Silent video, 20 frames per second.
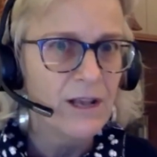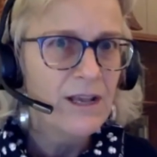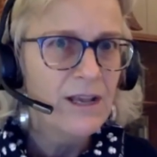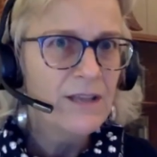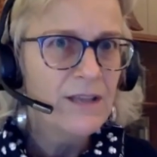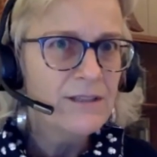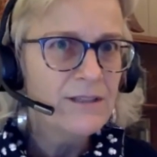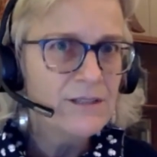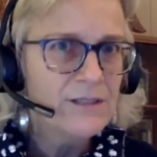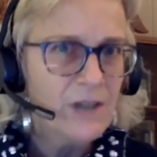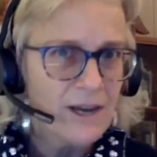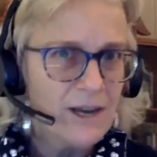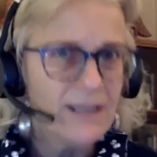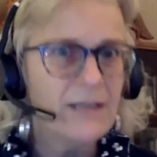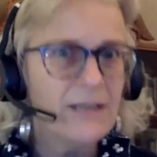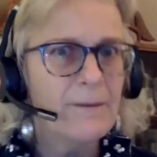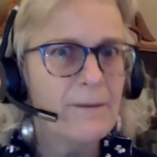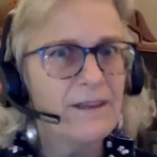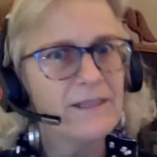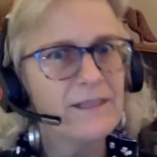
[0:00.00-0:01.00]
talking
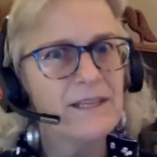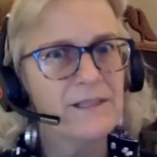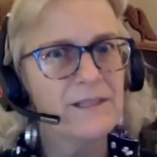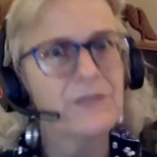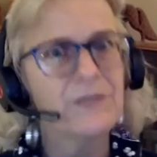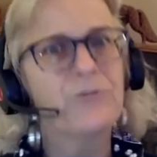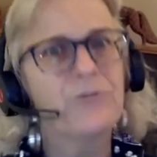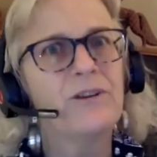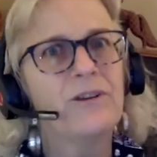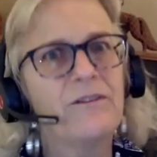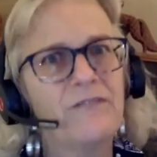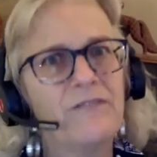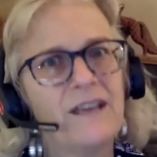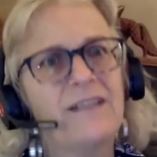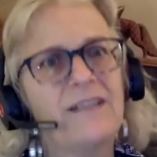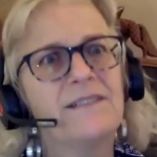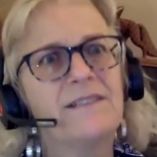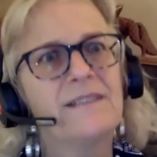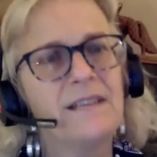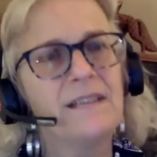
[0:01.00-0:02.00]
about the history of
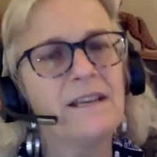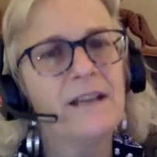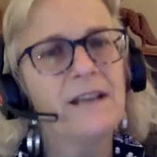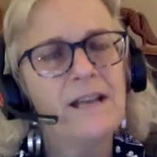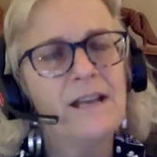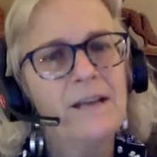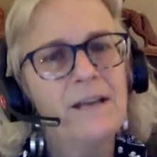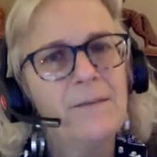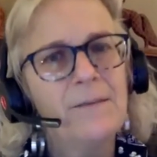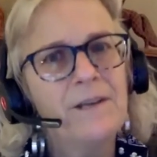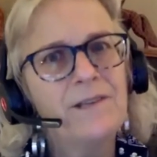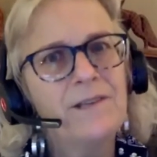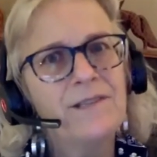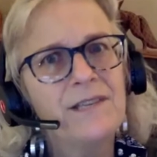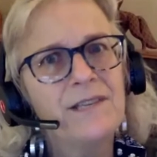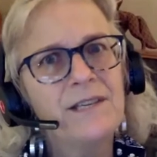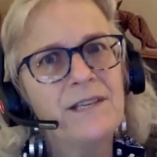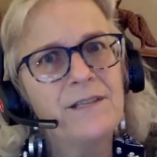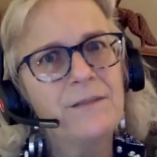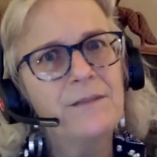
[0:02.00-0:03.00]
fantasy because
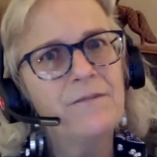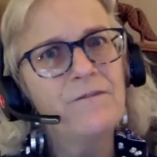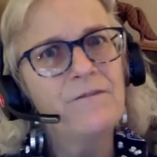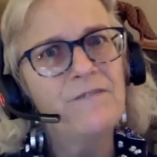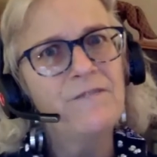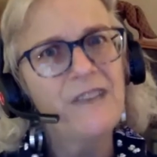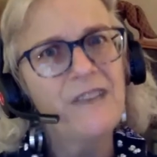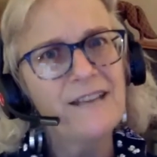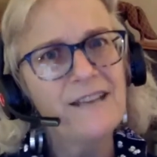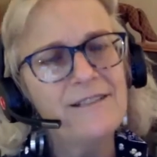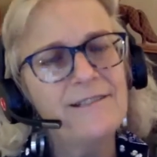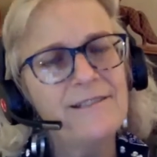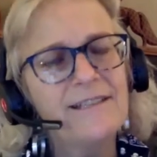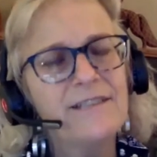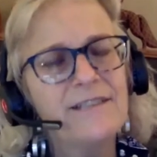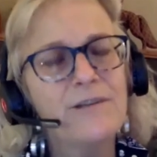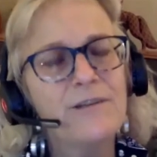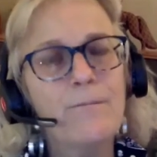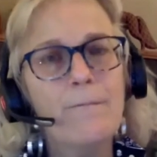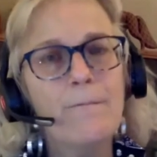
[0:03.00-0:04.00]
his fantasy as
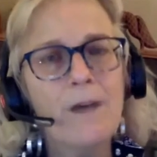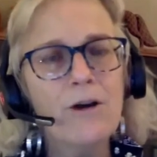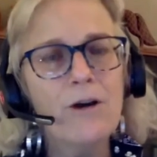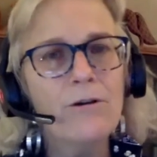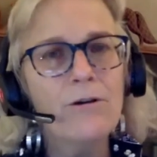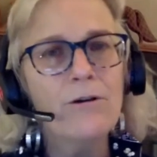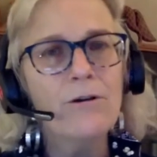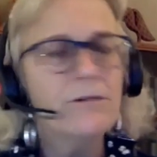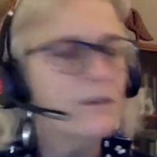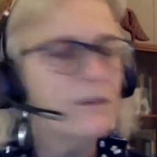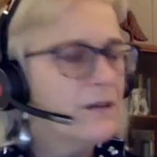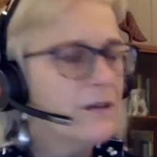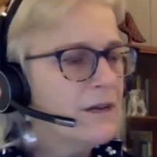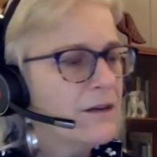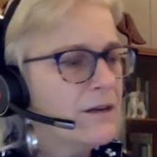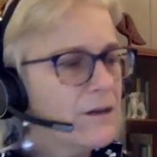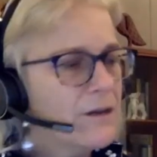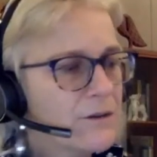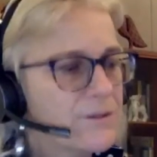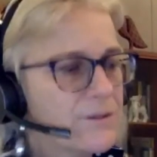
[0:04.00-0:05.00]
a mode
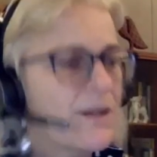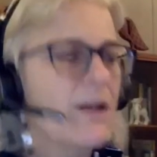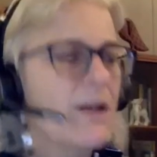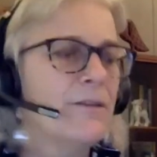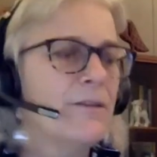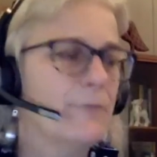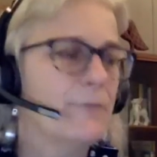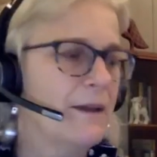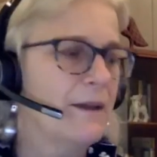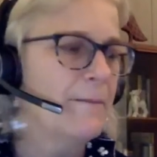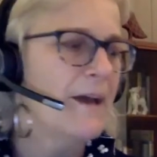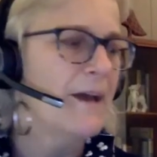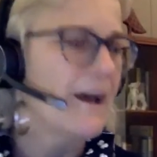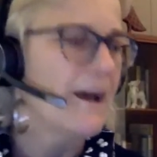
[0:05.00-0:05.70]
goes all the way back.